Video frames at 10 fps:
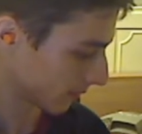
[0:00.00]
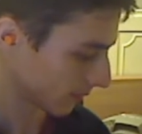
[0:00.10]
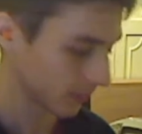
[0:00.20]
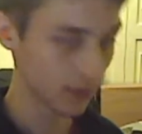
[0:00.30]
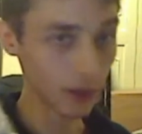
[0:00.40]

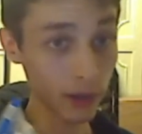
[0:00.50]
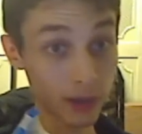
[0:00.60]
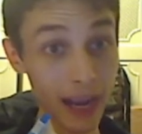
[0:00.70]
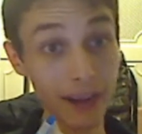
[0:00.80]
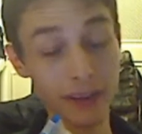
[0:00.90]
The
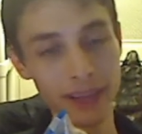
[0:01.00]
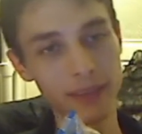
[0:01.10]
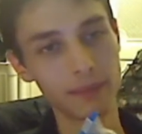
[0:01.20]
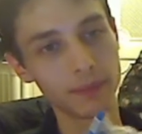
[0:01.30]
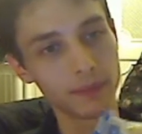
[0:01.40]
totality
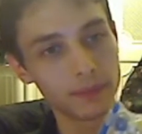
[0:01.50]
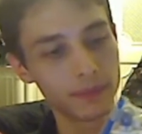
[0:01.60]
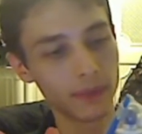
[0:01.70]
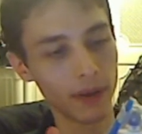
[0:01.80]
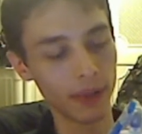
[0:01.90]

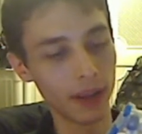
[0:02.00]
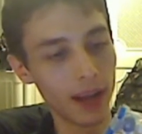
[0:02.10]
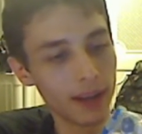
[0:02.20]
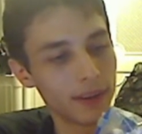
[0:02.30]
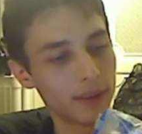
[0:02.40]
of the
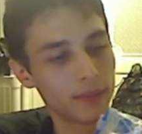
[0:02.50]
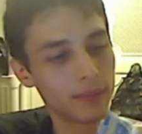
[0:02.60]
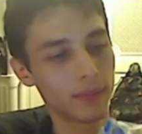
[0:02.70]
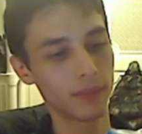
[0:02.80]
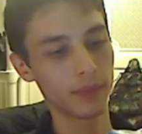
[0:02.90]
lot
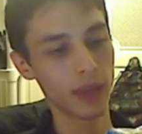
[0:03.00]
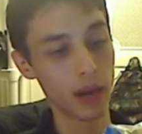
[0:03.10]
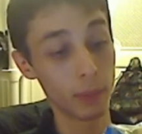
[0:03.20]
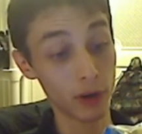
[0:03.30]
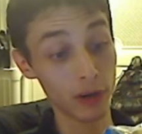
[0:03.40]
that I
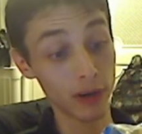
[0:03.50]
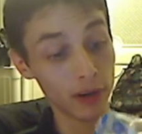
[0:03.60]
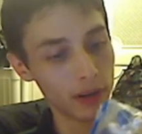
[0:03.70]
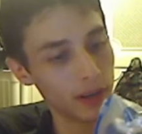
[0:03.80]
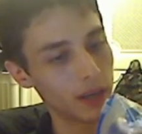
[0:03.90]

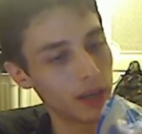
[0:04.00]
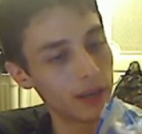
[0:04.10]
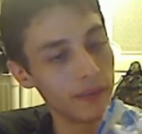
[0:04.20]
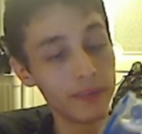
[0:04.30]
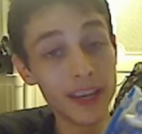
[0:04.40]
procured
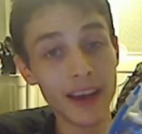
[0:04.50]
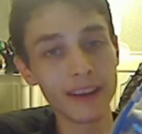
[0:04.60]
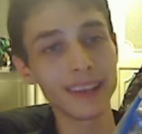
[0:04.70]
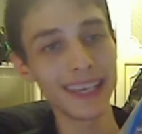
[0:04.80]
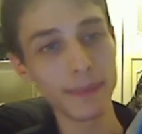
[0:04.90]
via
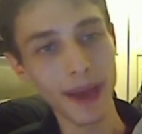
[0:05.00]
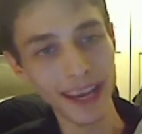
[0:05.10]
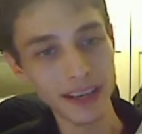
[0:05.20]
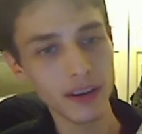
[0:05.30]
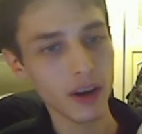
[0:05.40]

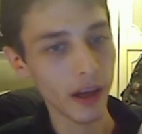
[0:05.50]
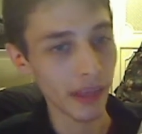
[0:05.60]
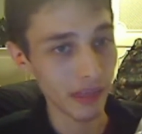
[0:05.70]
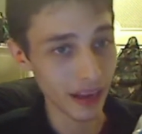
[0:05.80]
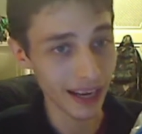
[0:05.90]
eBay on the
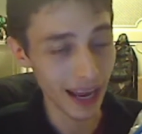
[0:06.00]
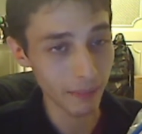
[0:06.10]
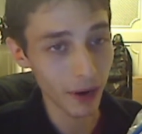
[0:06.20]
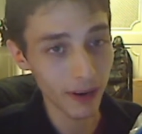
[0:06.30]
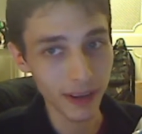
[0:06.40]
secondhand
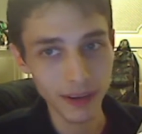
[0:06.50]
market.